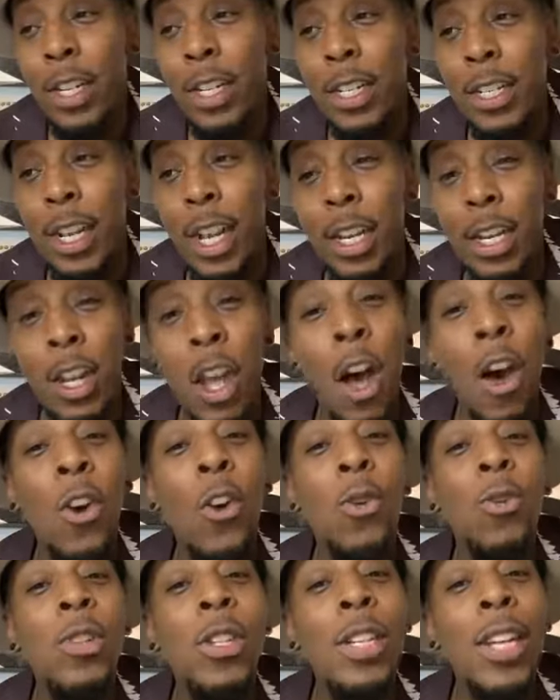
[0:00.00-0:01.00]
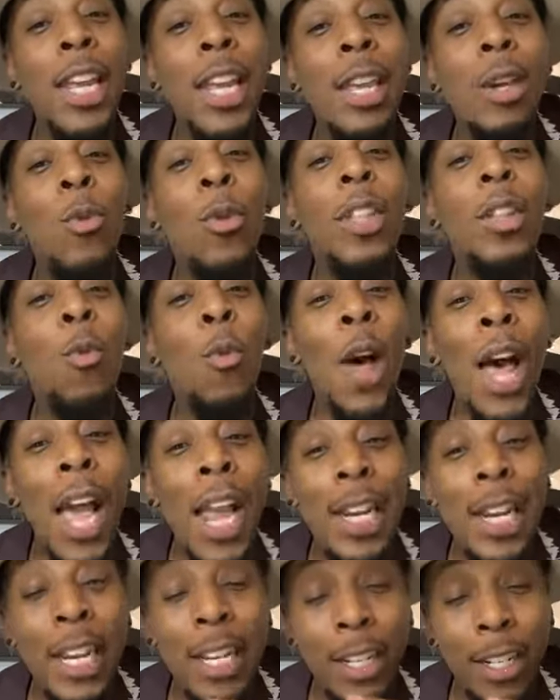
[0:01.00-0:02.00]
She said, y'all gonna sing with the
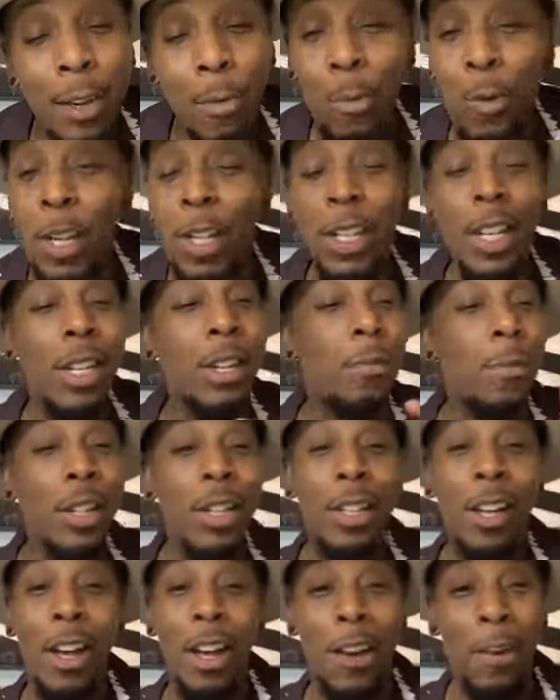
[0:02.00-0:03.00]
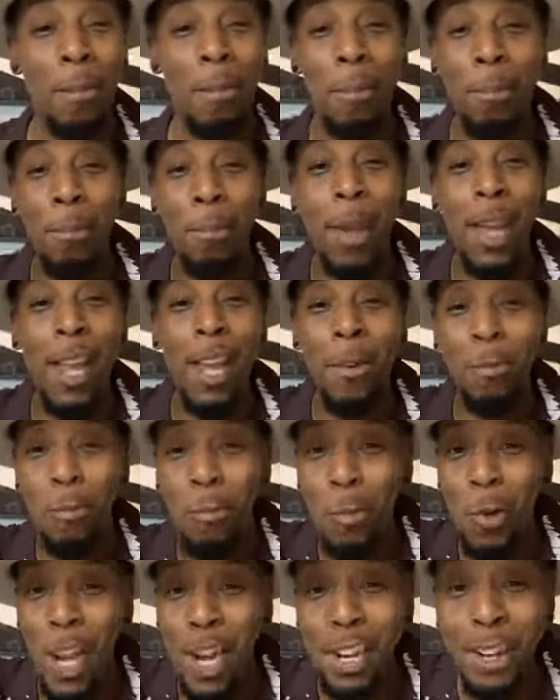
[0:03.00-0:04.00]
Winans. And we just was all, oh,
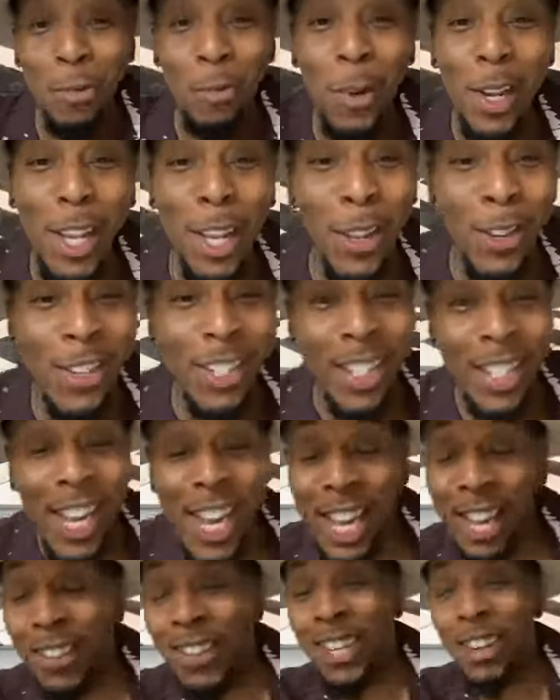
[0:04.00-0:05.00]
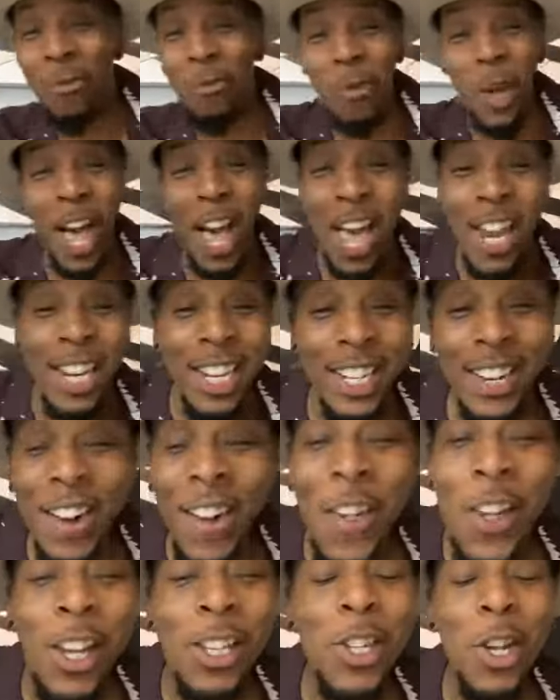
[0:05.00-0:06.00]
man, what? We gonna sing with the
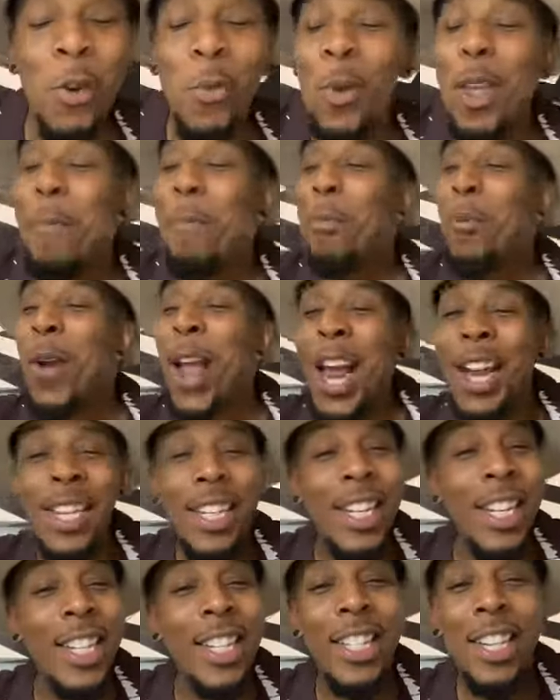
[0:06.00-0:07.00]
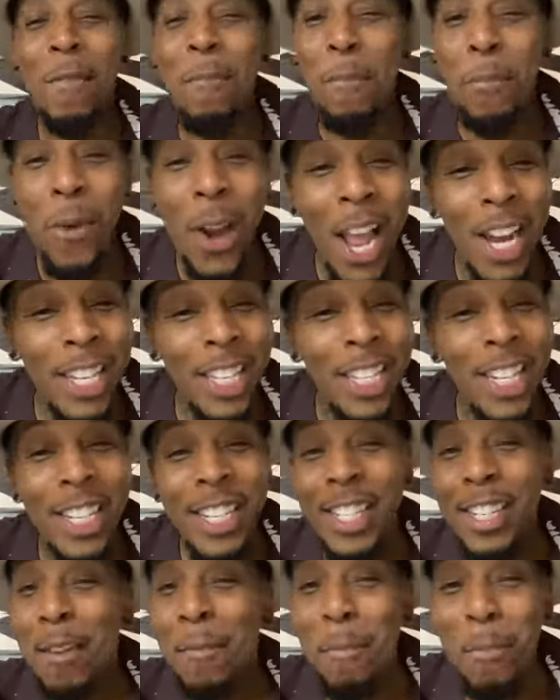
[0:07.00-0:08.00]
Winans? So we practiced and
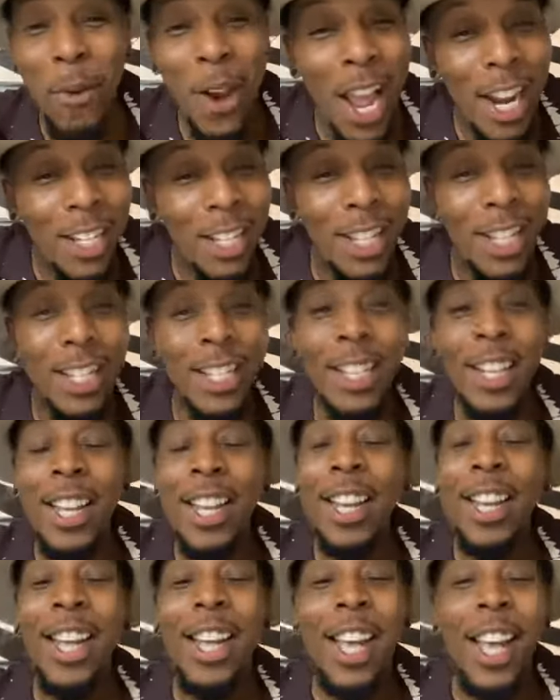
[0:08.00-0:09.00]
practiced and practiced.